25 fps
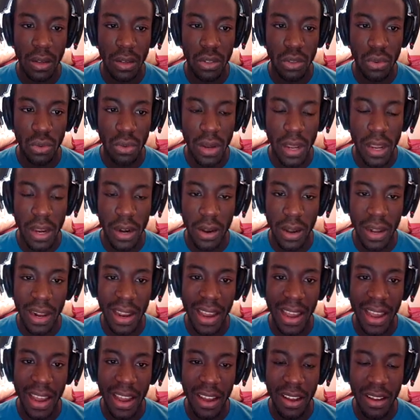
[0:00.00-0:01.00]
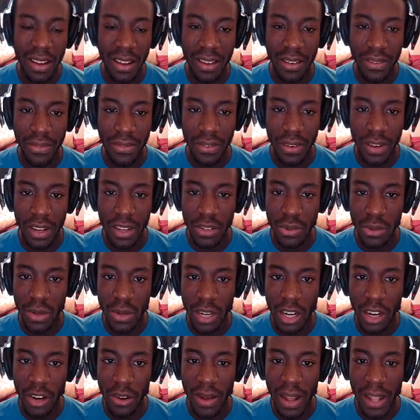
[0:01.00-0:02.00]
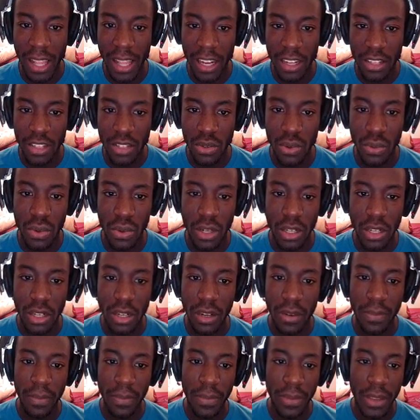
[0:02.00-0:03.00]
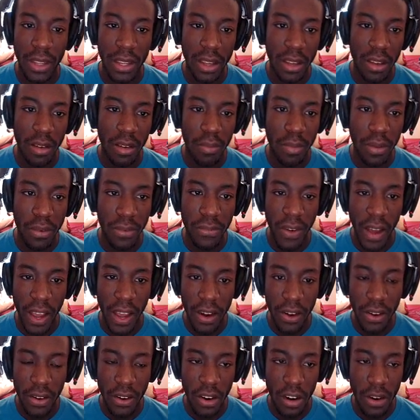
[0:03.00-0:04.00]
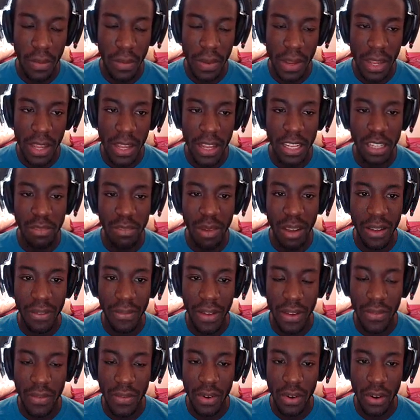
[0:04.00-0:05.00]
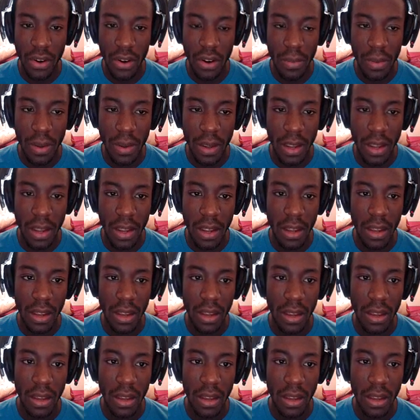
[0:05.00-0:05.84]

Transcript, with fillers: Tornado. Ah, forget tornado. I like sword. But Fighter Kirby is my favorite Kirby.